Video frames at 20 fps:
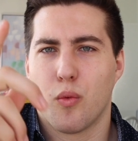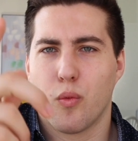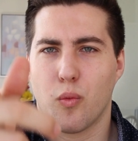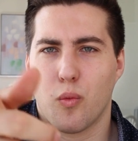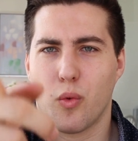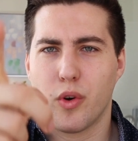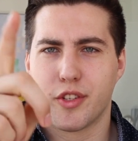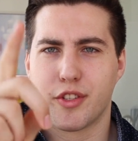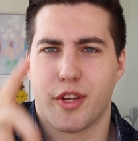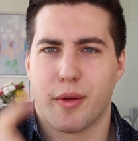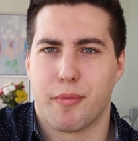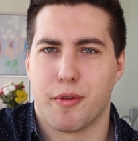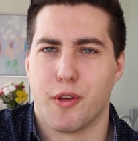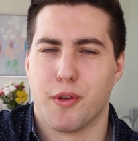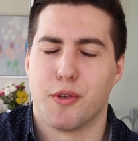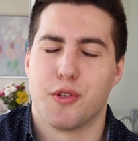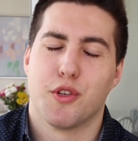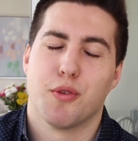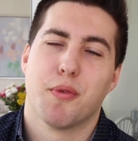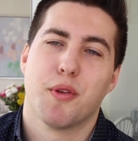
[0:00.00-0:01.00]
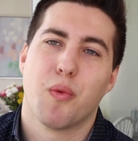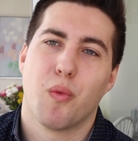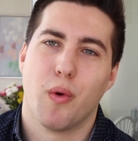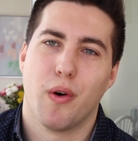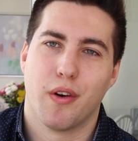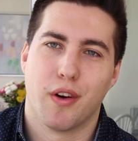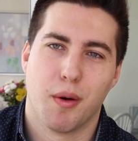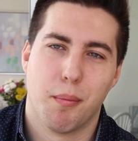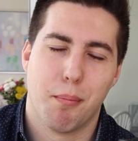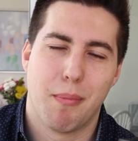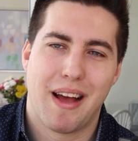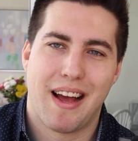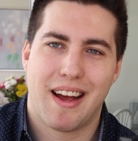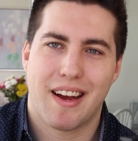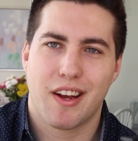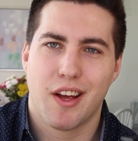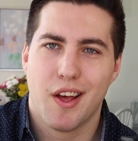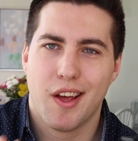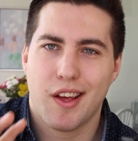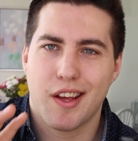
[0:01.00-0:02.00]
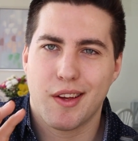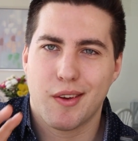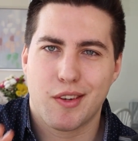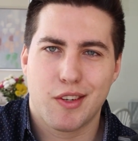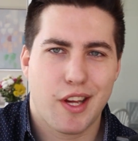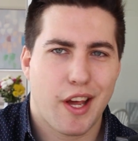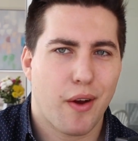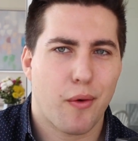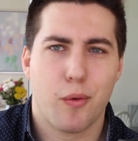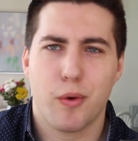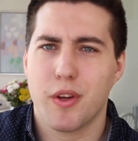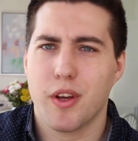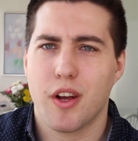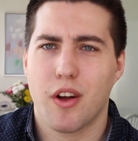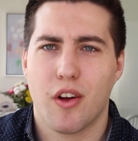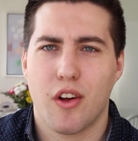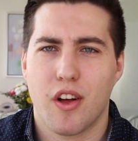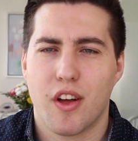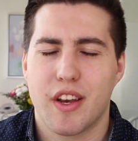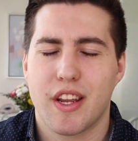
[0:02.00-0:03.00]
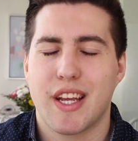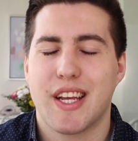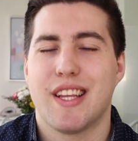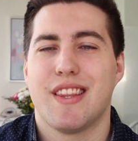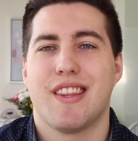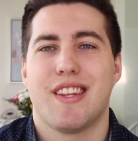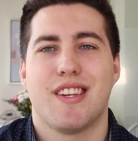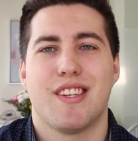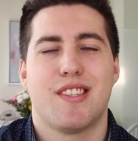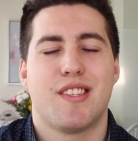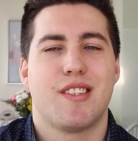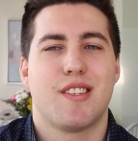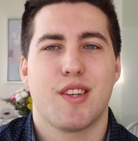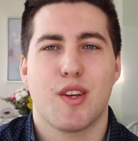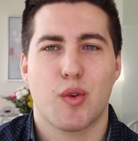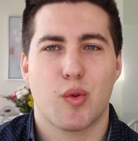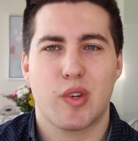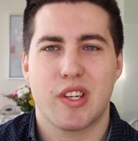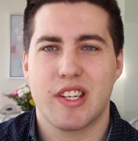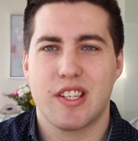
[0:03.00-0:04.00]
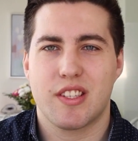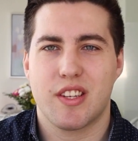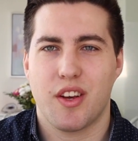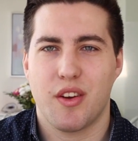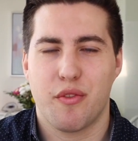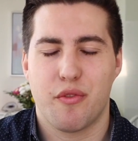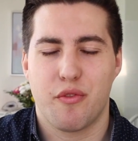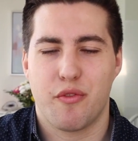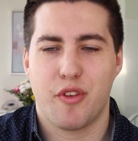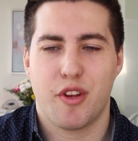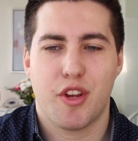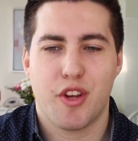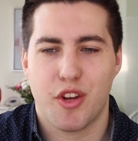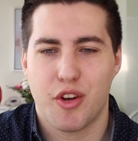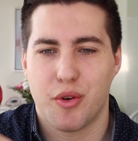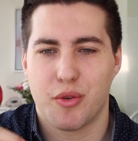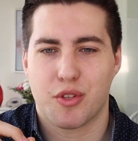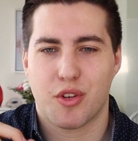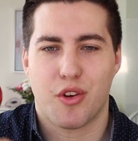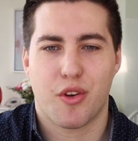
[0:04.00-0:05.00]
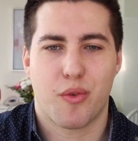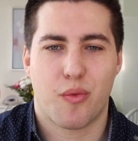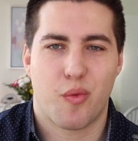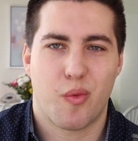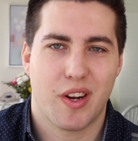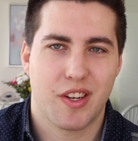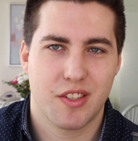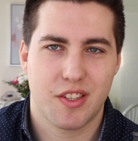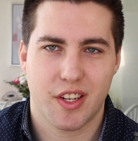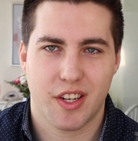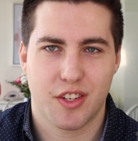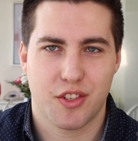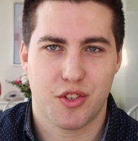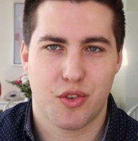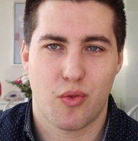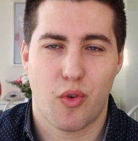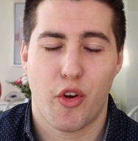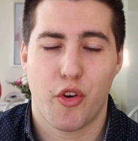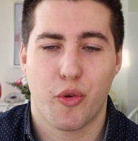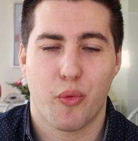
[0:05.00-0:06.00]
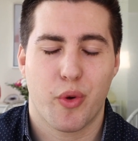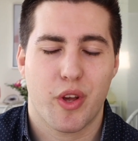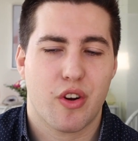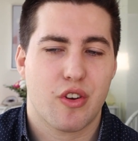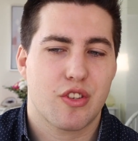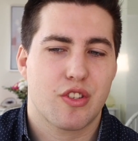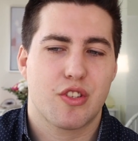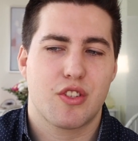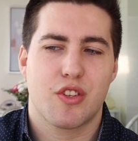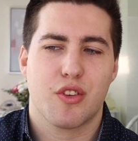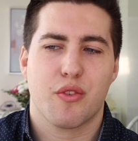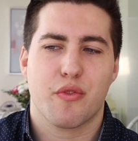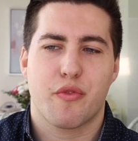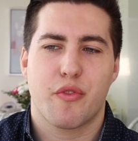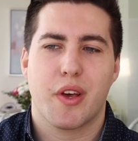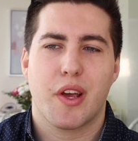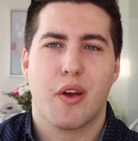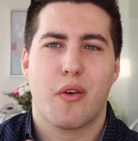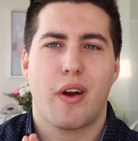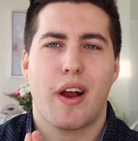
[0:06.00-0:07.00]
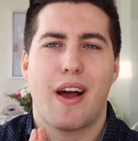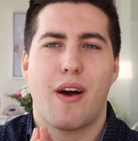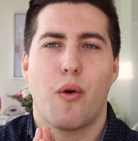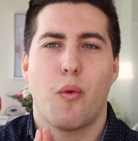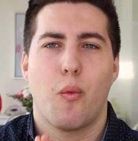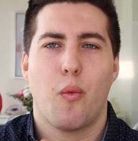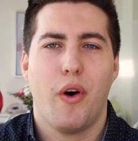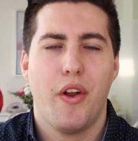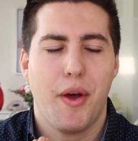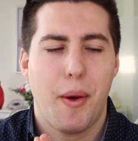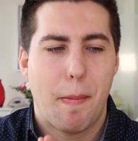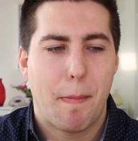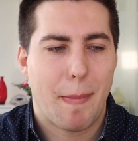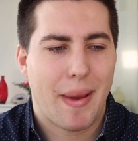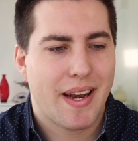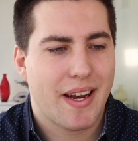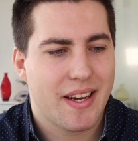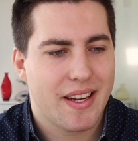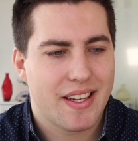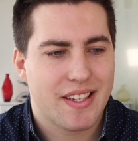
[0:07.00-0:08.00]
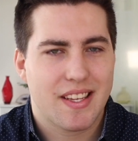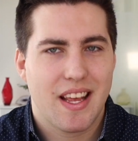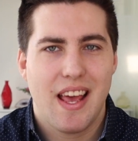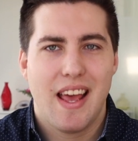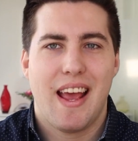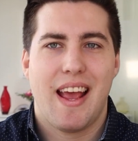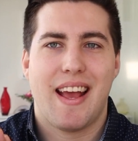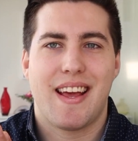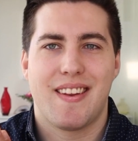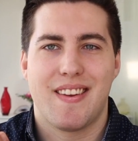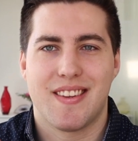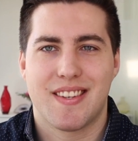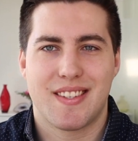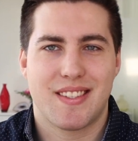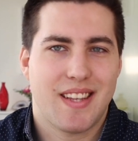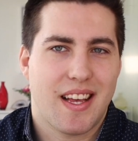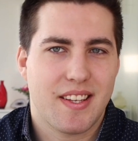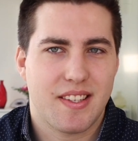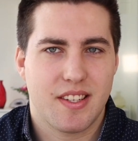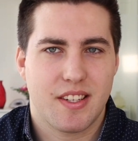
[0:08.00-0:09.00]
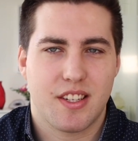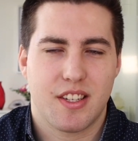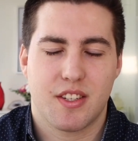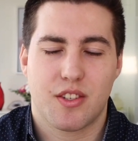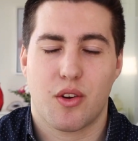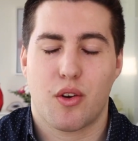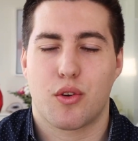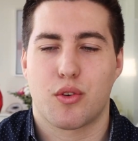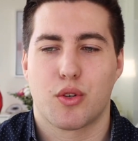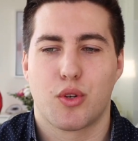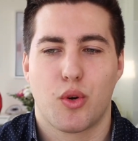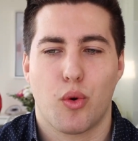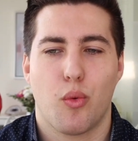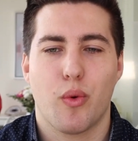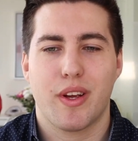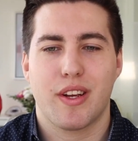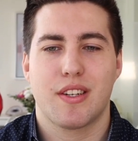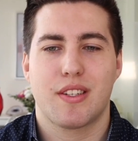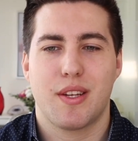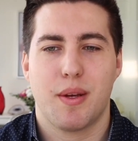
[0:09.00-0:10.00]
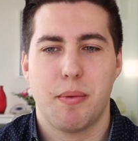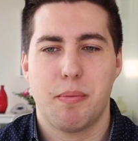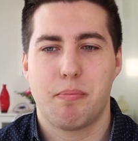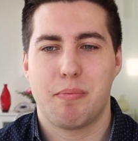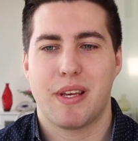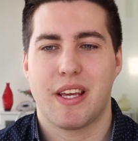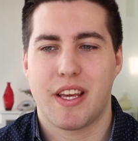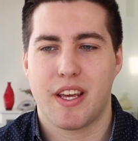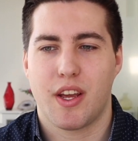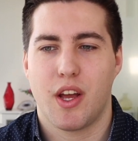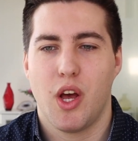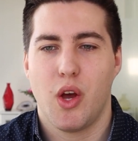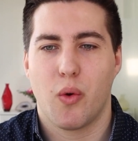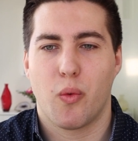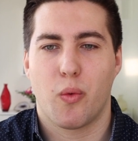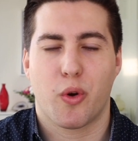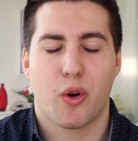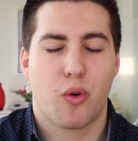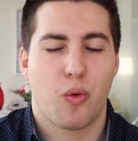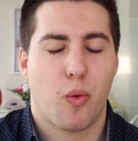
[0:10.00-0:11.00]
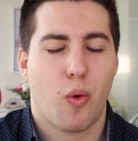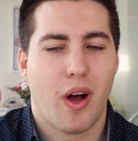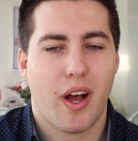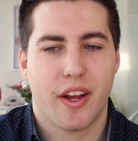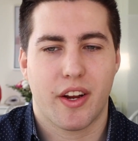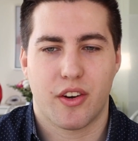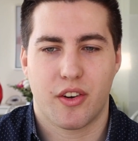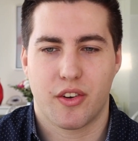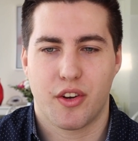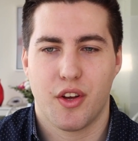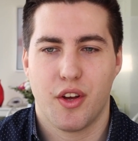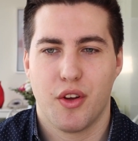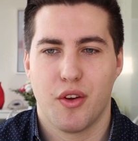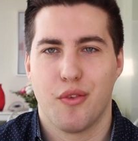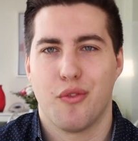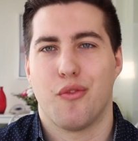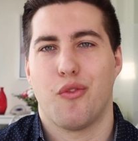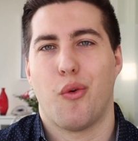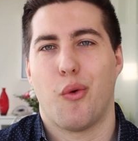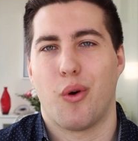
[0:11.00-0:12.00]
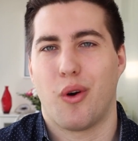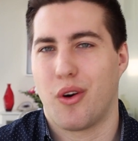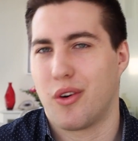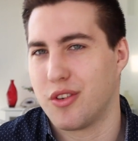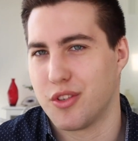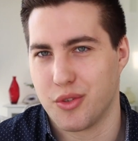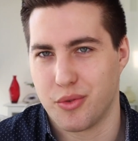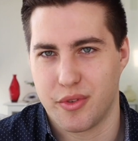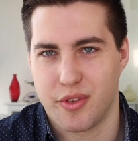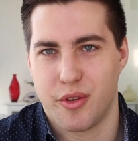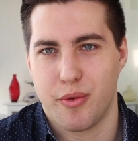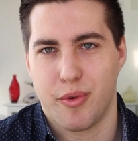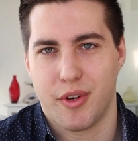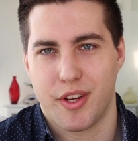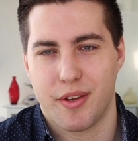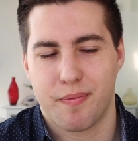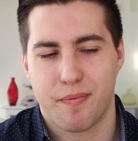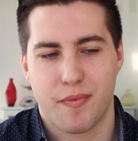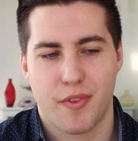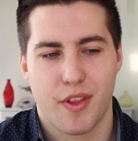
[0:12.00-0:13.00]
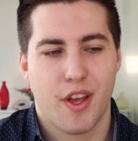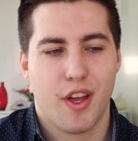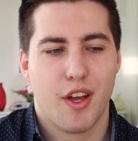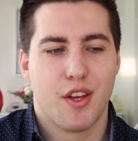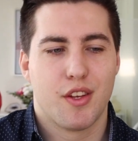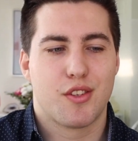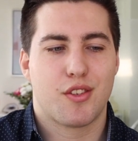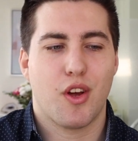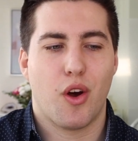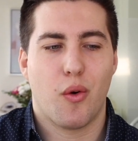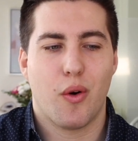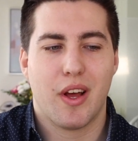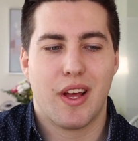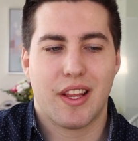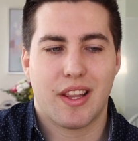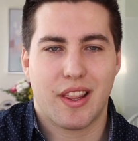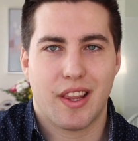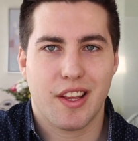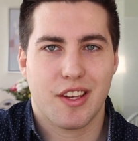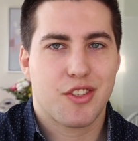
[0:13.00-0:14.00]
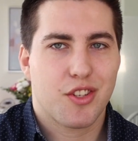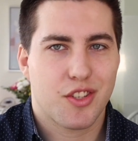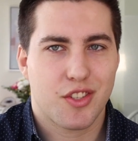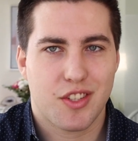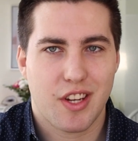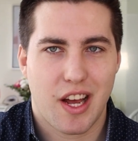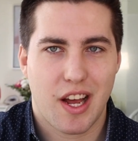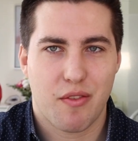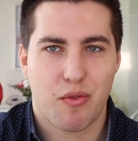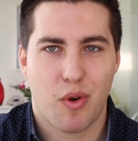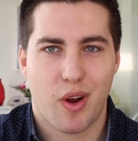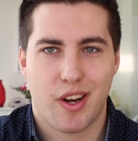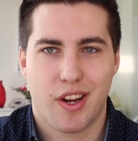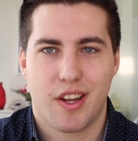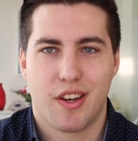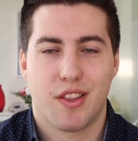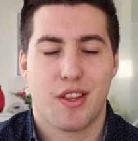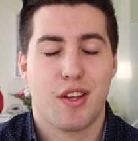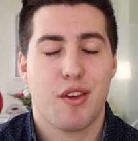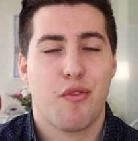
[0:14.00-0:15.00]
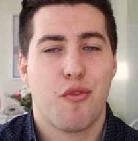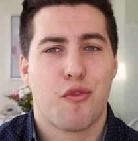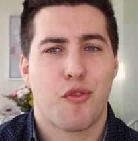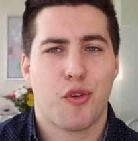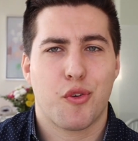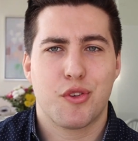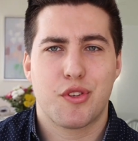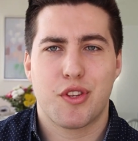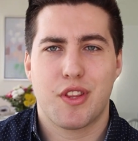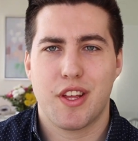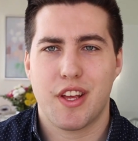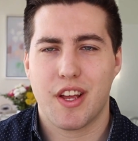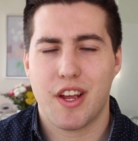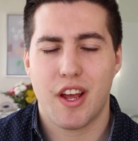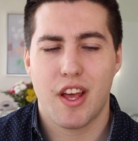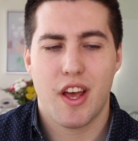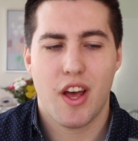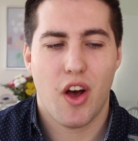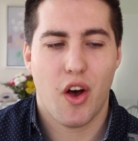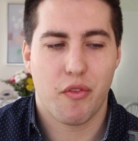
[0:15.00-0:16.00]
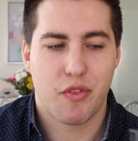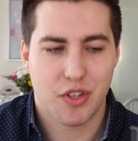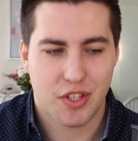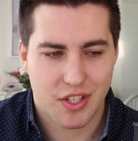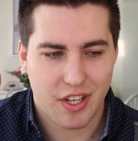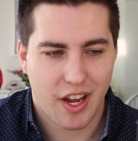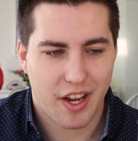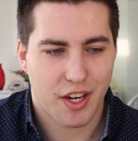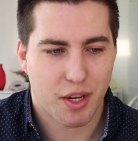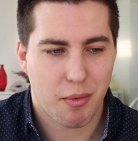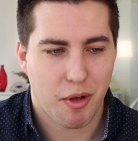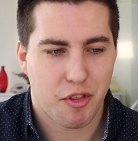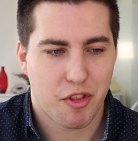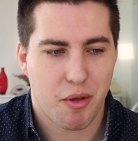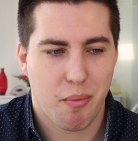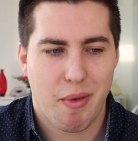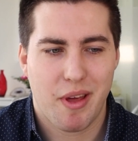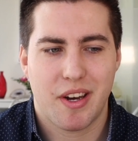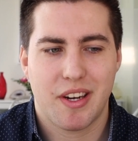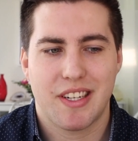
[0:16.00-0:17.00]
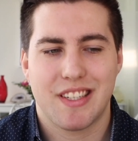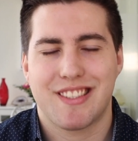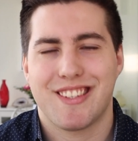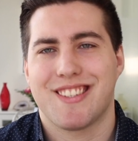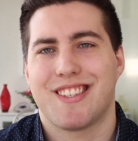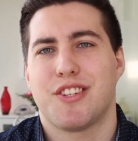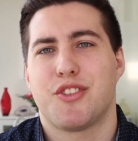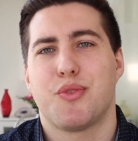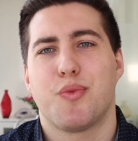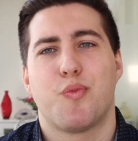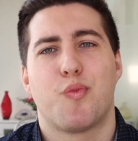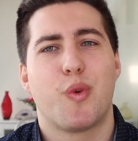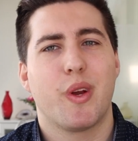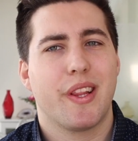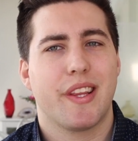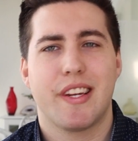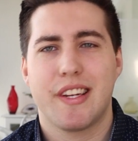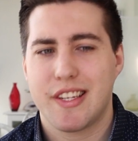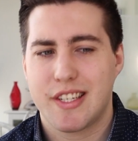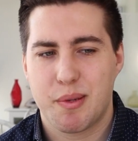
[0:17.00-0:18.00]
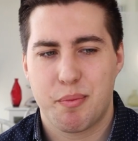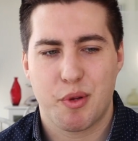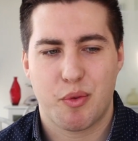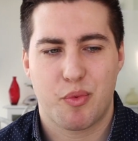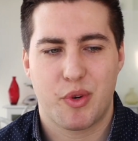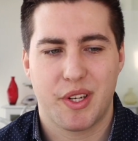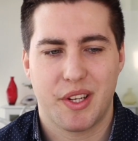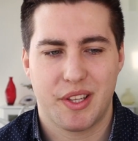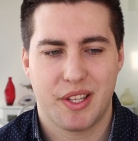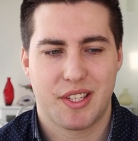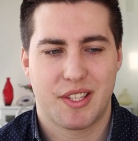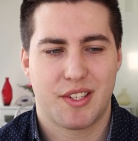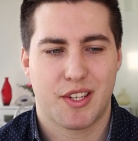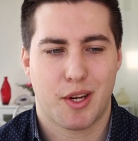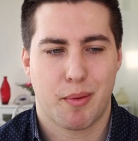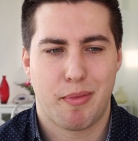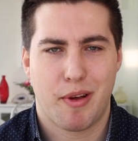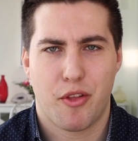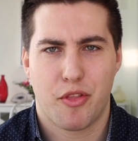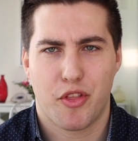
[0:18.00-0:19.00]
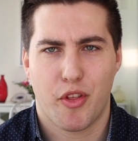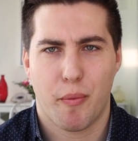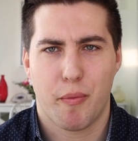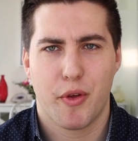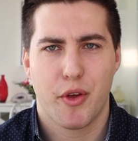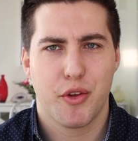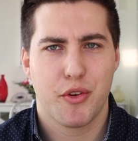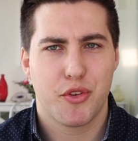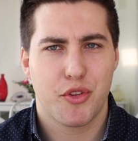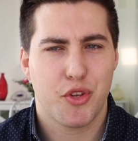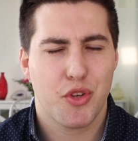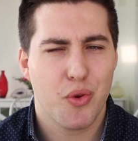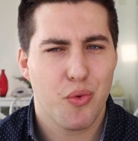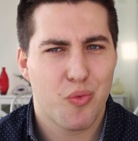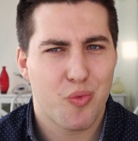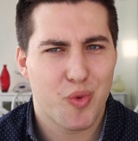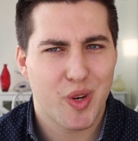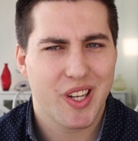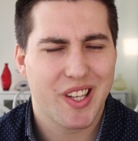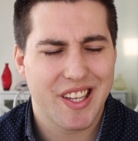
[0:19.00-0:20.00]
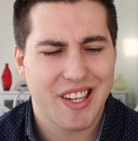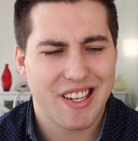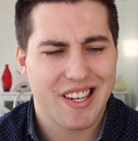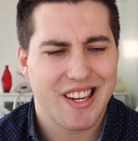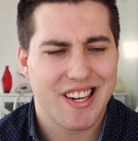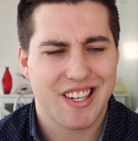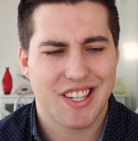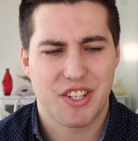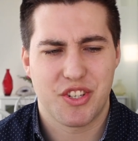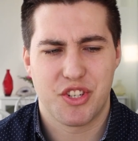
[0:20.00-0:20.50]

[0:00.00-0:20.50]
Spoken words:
What's up YouTube and welcome back. Carrying on in the series of videos on renting in Toronto, we are still figuring out what amenities and necessities are going to be required for our new unit. So let's just dive right in. The first thing of deciding about the amenities is that you really need to be realistic about them. Do you really need a